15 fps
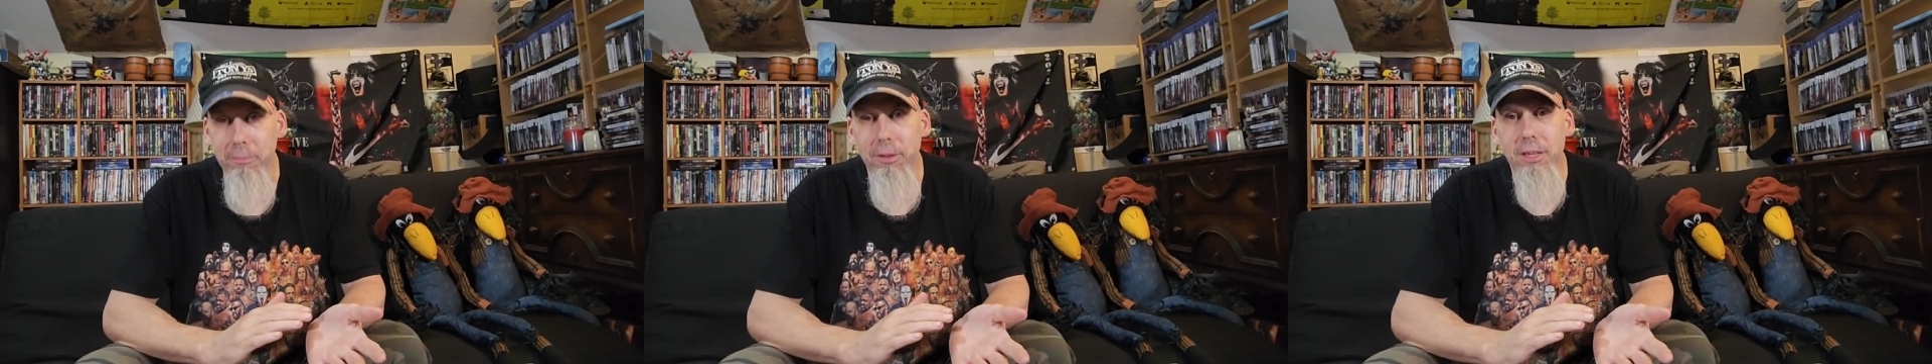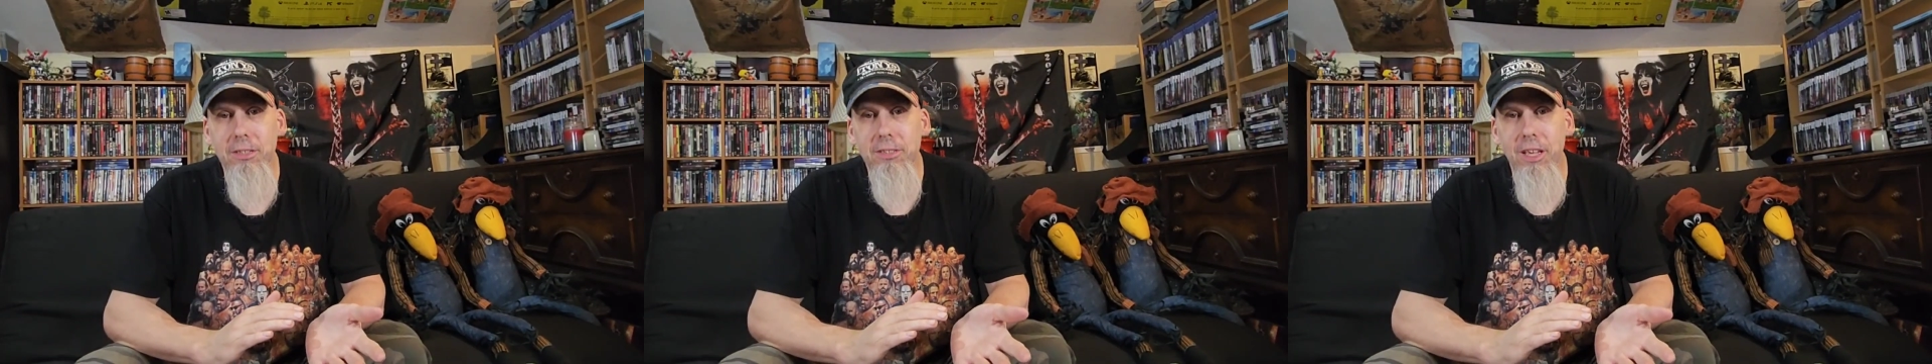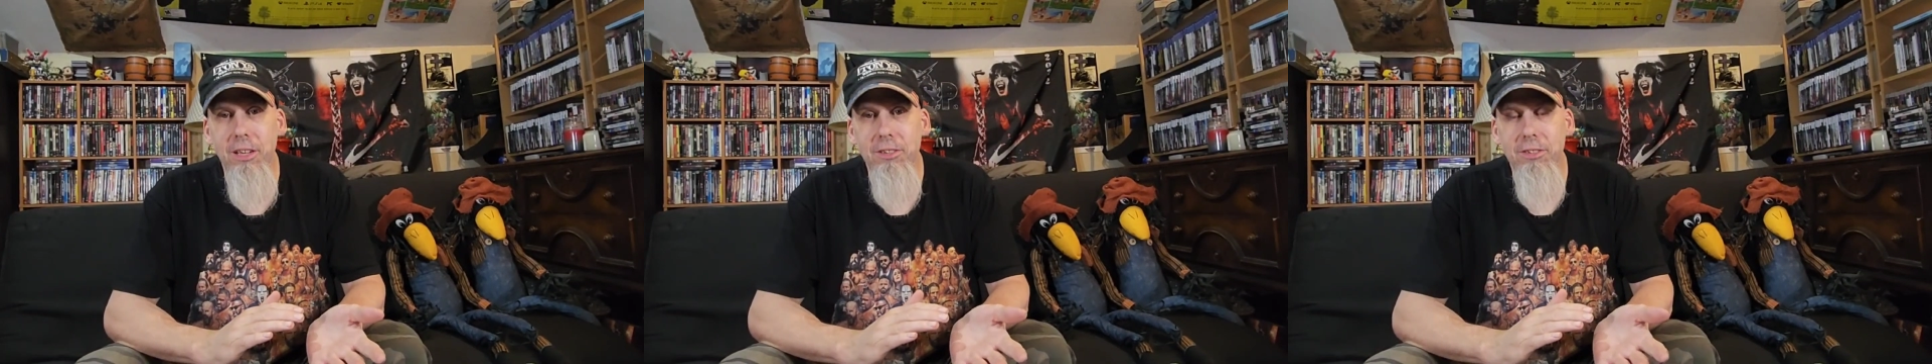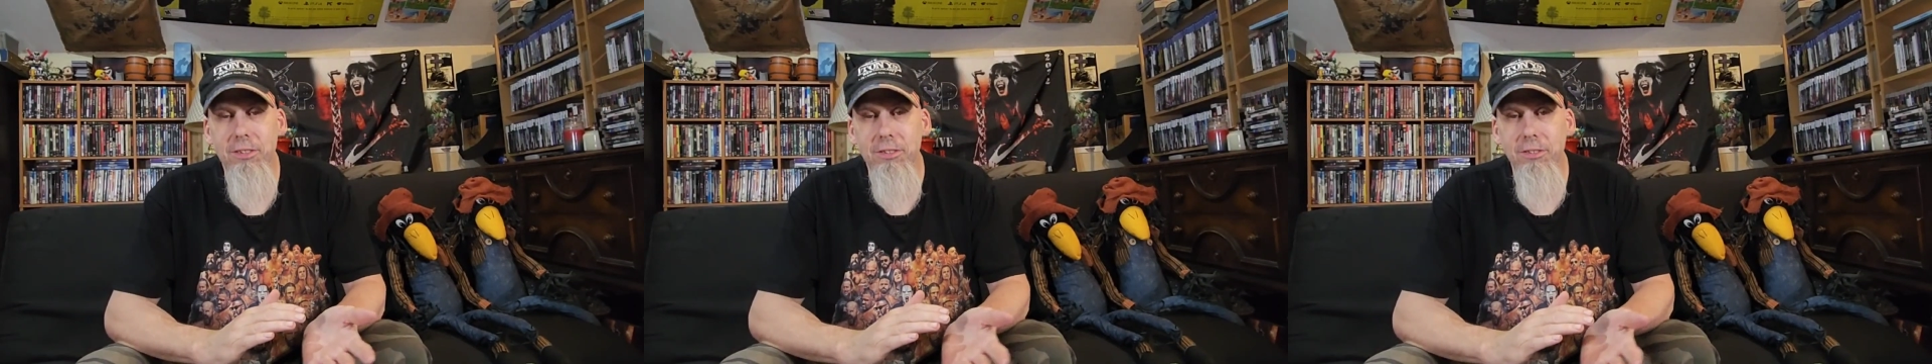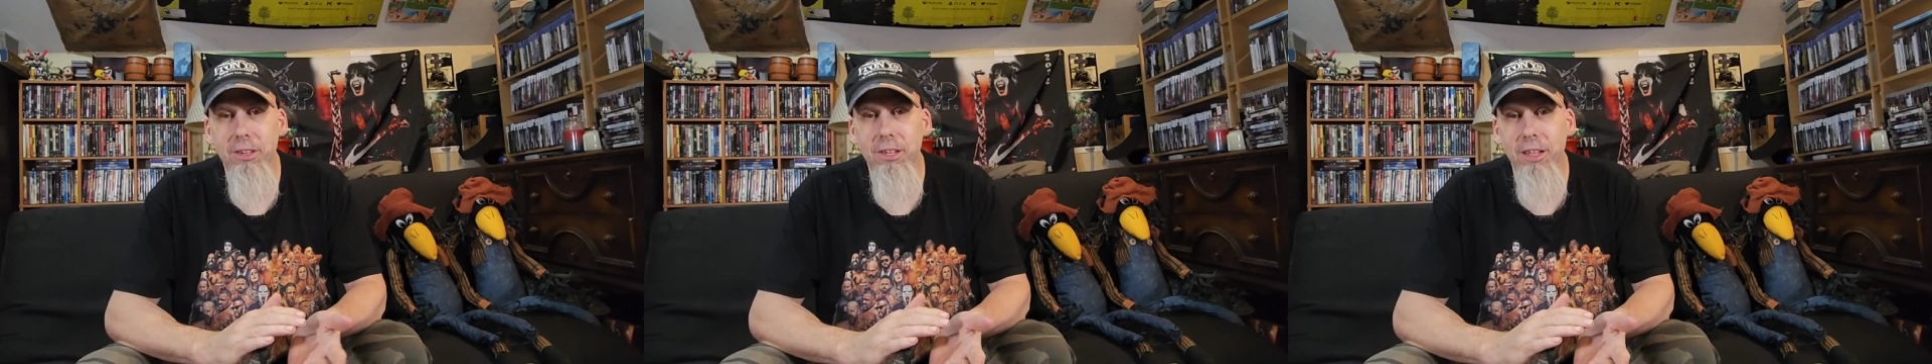
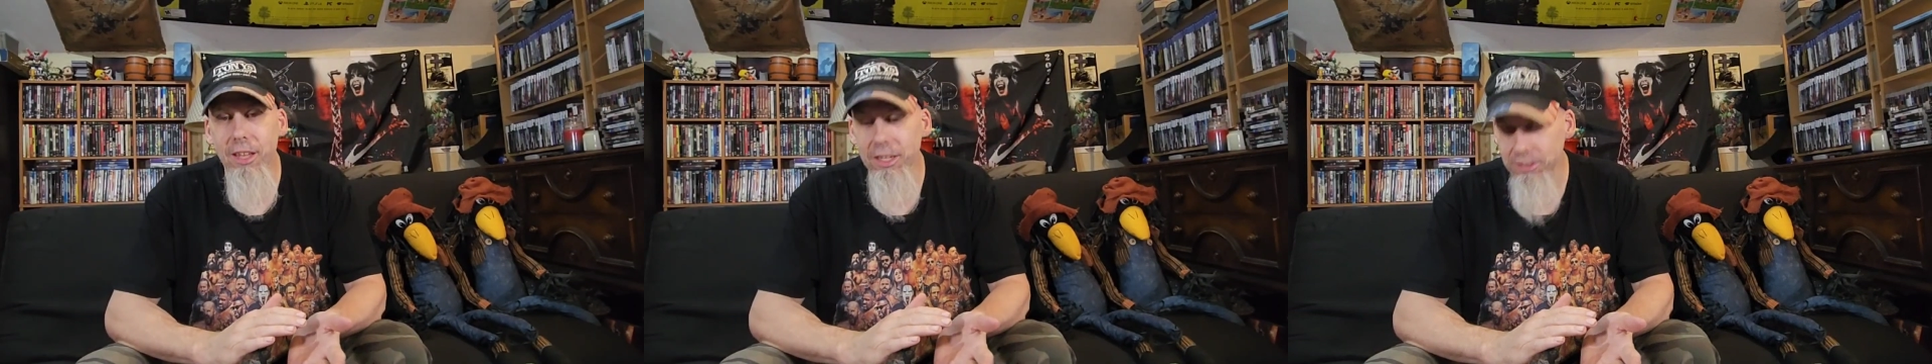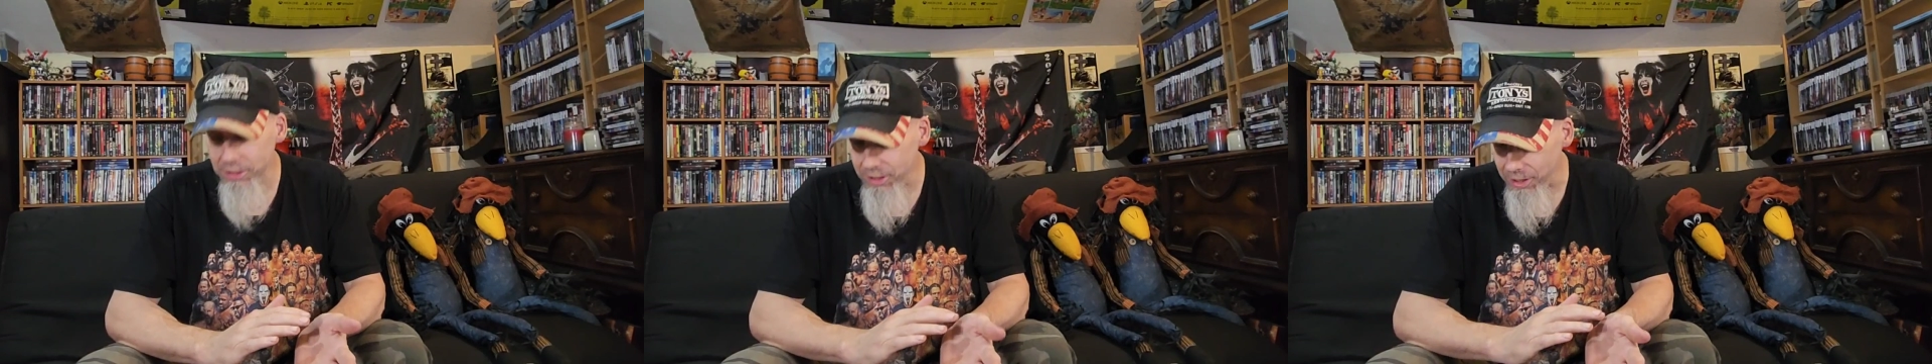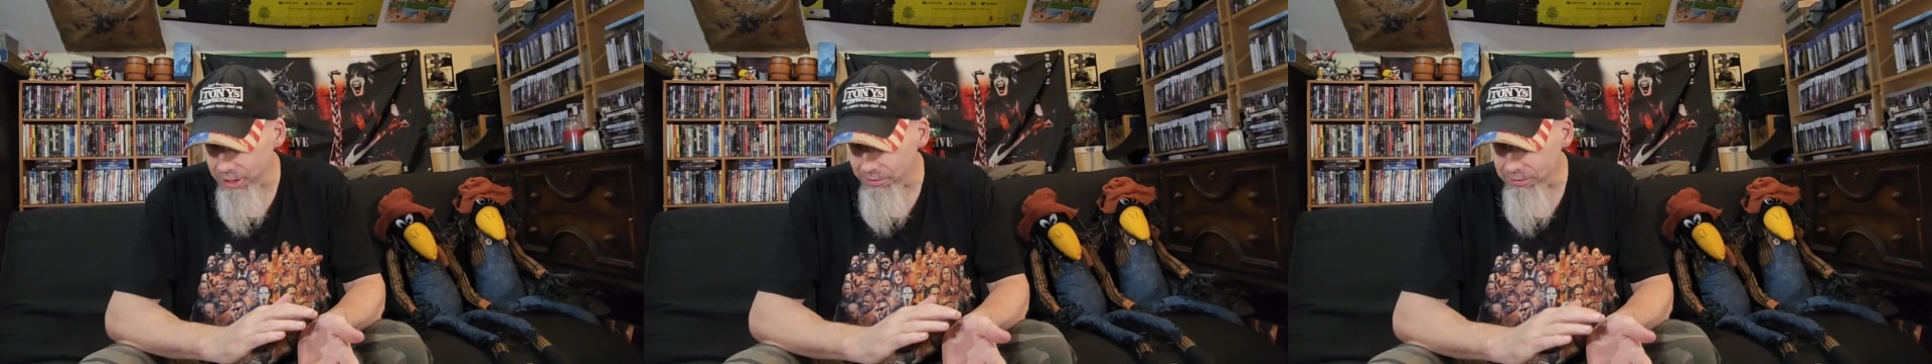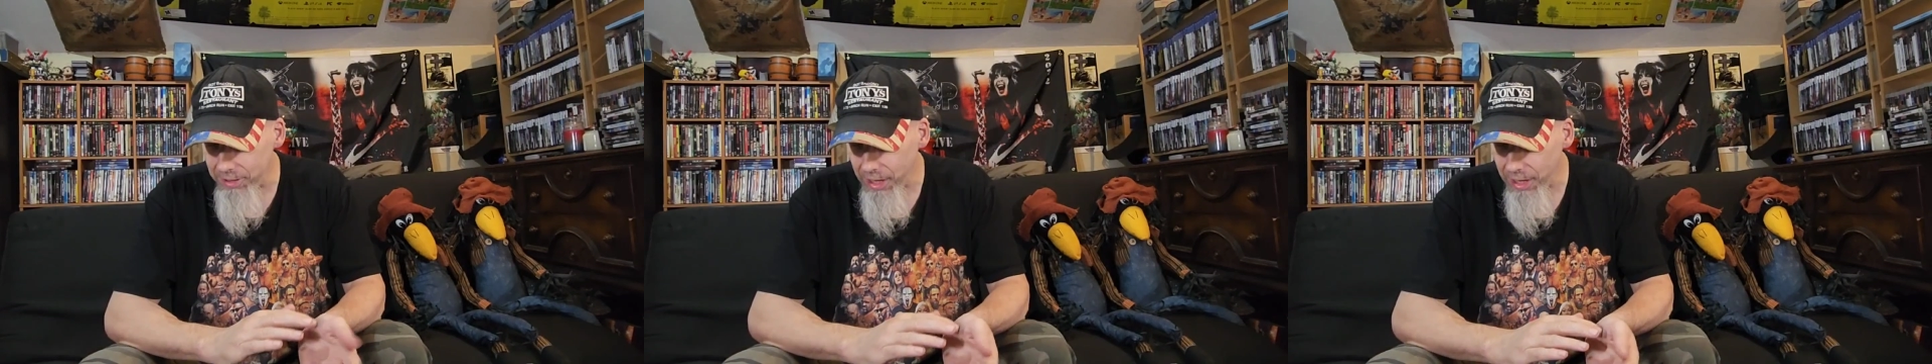PlayStation 3 collection of